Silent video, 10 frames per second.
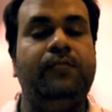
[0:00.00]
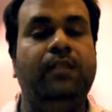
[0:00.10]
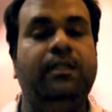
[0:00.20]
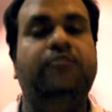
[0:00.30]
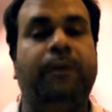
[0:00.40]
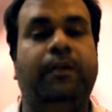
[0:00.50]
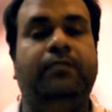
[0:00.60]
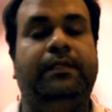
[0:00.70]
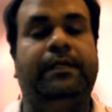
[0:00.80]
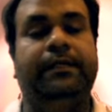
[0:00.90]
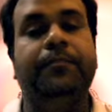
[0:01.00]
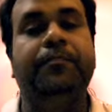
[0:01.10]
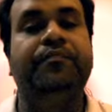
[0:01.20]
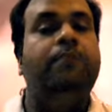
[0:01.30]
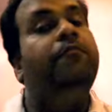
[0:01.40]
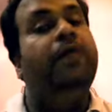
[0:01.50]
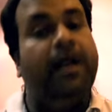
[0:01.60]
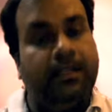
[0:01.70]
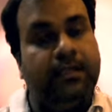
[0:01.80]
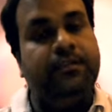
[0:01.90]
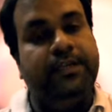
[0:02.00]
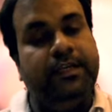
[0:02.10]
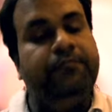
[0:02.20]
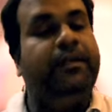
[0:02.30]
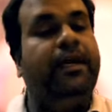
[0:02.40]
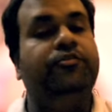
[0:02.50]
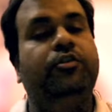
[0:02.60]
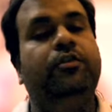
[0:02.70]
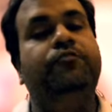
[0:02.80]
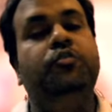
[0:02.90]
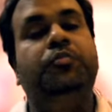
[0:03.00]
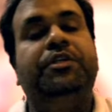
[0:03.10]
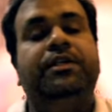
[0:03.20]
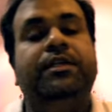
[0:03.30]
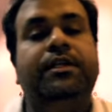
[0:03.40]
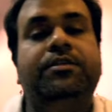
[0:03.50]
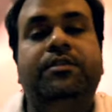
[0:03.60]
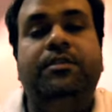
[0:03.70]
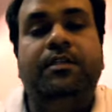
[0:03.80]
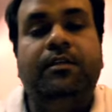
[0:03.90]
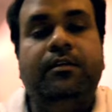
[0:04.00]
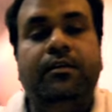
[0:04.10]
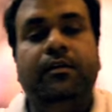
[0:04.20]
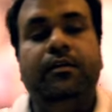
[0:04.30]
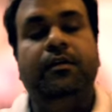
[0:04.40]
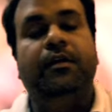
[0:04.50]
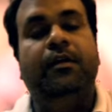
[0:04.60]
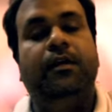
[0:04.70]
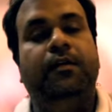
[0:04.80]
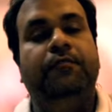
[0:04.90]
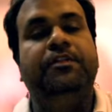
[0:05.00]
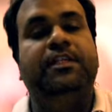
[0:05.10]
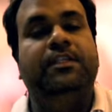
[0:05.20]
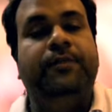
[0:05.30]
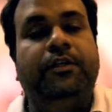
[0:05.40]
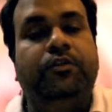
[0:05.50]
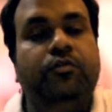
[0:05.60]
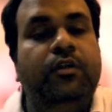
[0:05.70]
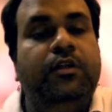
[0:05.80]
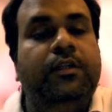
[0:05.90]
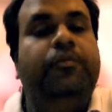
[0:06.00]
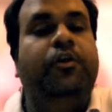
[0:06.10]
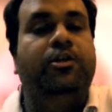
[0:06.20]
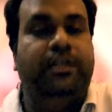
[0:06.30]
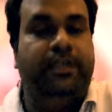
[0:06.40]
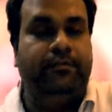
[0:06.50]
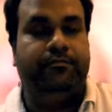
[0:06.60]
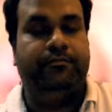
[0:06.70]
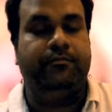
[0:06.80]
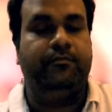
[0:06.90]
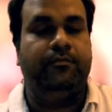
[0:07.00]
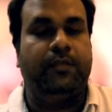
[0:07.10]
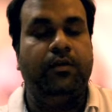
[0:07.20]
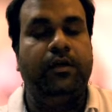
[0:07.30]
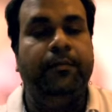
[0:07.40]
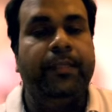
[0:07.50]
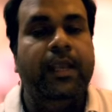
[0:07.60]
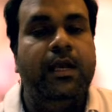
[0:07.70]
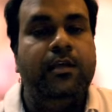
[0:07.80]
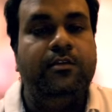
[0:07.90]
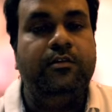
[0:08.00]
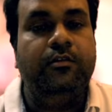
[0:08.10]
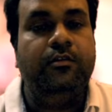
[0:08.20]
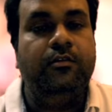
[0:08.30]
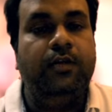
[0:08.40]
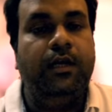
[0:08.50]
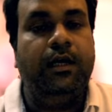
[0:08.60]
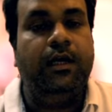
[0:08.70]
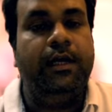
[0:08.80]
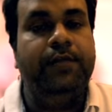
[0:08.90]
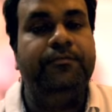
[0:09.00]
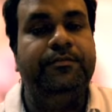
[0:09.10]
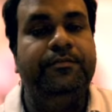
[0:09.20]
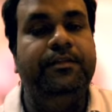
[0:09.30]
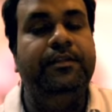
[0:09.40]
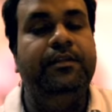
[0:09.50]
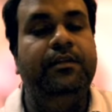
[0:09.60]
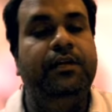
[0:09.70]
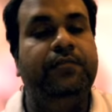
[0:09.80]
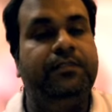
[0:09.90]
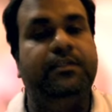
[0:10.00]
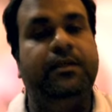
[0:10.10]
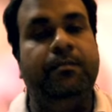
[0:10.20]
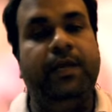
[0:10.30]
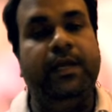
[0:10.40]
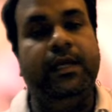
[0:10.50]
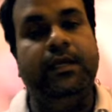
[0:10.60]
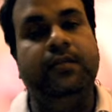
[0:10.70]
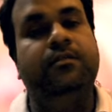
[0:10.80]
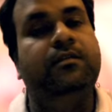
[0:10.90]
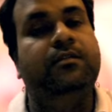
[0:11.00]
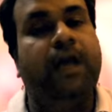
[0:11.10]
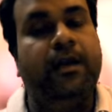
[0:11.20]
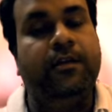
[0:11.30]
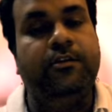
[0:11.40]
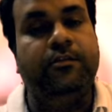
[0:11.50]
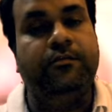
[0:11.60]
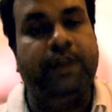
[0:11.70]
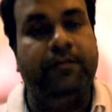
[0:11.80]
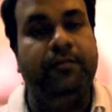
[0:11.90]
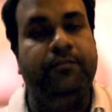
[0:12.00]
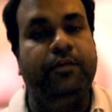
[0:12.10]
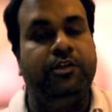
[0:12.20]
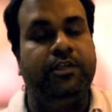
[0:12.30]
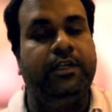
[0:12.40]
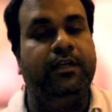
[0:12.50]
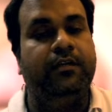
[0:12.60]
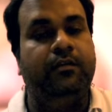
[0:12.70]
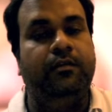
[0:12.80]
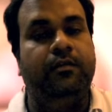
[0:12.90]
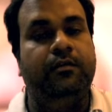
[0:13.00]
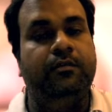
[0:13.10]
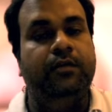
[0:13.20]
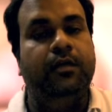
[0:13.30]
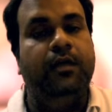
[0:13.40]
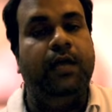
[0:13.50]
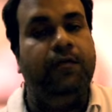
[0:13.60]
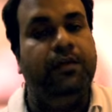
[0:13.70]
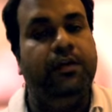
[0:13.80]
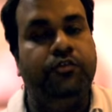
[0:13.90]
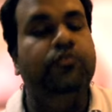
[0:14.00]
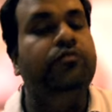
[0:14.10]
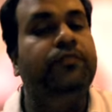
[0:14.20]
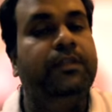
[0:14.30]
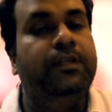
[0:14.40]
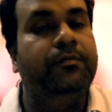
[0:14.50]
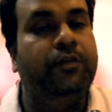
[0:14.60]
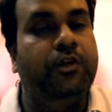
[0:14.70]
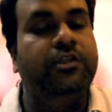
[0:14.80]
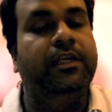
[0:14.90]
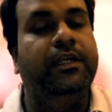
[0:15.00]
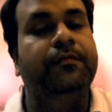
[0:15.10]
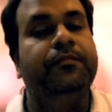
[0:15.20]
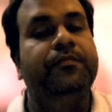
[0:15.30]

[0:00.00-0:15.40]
that's one other thing. Another signification of Jupiter is with respect to the progeny. Okay, so if somebody is desirous of having progeny or having issue with the progeny,